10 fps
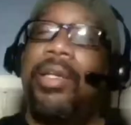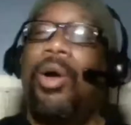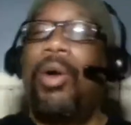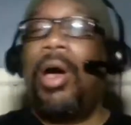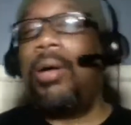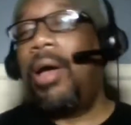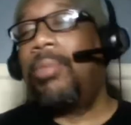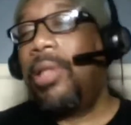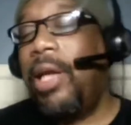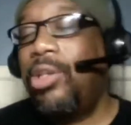I'm
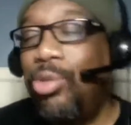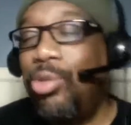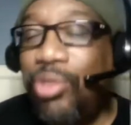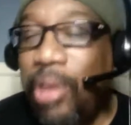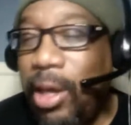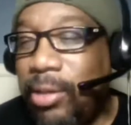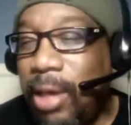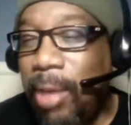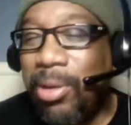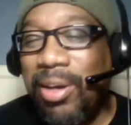glad you said
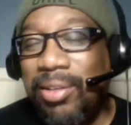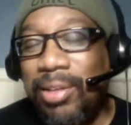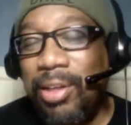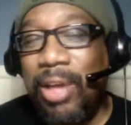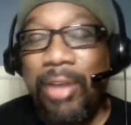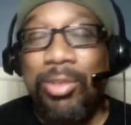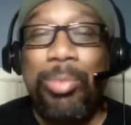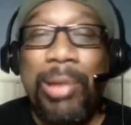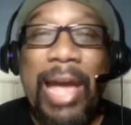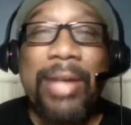that, because as
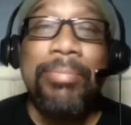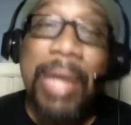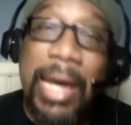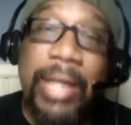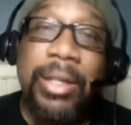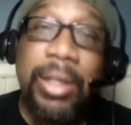black men,